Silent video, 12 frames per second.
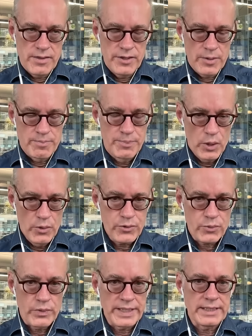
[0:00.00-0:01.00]
They're
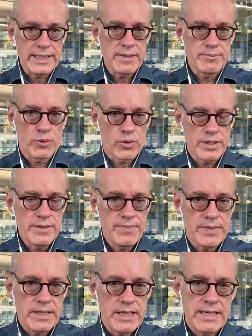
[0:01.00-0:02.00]
both really
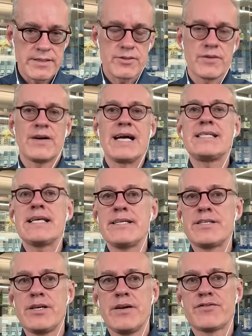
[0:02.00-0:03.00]
important. And if I
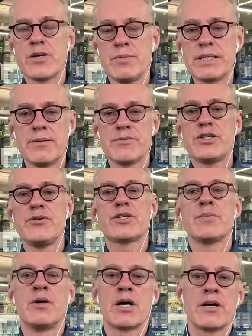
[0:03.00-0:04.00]
said, to you, if someone comes to you
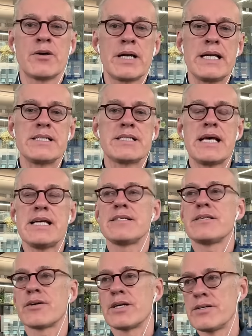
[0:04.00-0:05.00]
tomorrow and
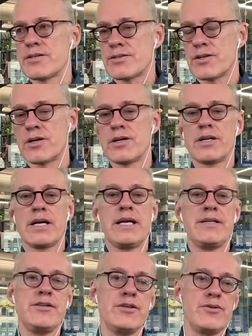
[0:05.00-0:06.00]
says they're going to start
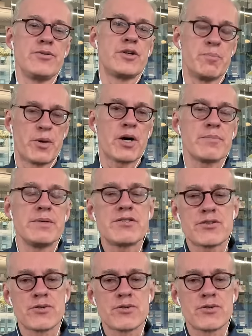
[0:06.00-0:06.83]
a new department